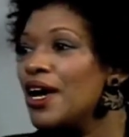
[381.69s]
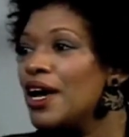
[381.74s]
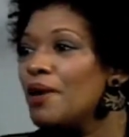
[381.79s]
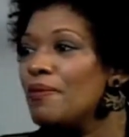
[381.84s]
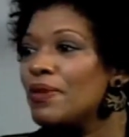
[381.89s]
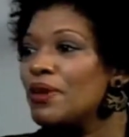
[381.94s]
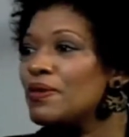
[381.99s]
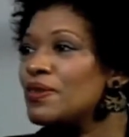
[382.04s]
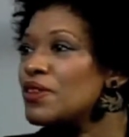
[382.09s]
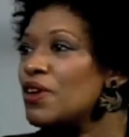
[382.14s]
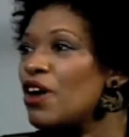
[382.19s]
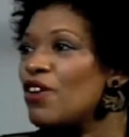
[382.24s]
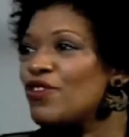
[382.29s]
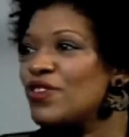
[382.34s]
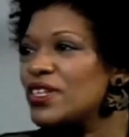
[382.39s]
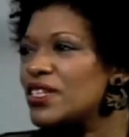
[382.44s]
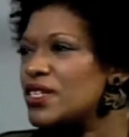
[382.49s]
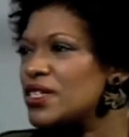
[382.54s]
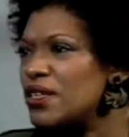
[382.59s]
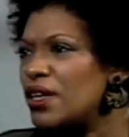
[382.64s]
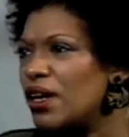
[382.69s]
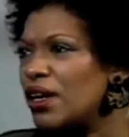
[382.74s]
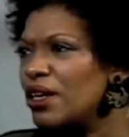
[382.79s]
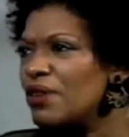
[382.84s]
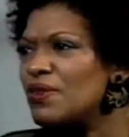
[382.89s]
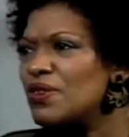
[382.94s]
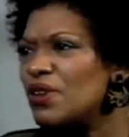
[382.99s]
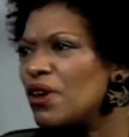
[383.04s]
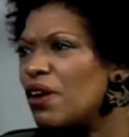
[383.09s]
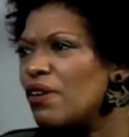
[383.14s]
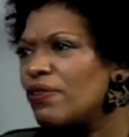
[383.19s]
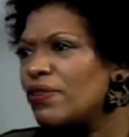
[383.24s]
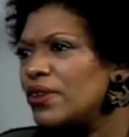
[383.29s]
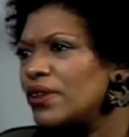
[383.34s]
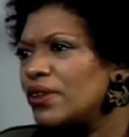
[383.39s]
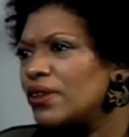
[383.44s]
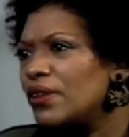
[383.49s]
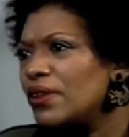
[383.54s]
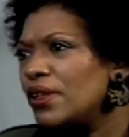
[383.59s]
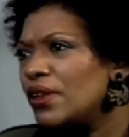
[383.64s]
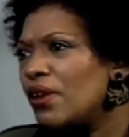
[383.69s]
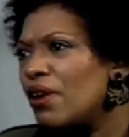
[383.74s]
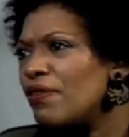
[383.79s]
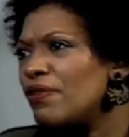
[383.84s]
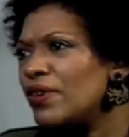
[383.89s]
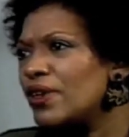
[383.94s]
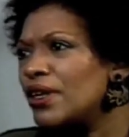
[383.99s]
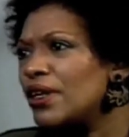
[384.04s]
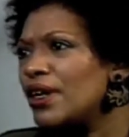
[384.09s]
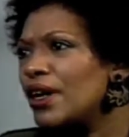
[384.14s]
But it was often sung. It often